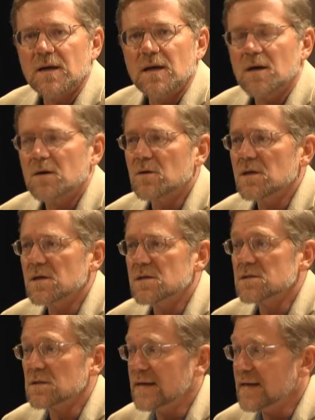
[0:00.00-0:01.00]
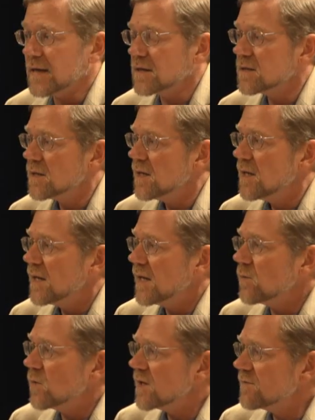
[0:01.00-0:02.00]
right now is land.
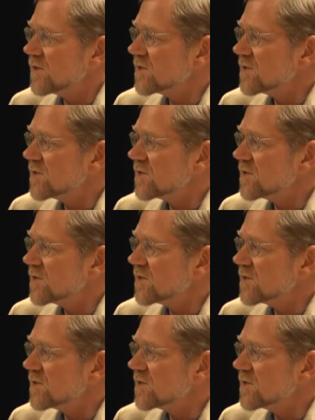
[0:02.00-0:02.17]
And one of,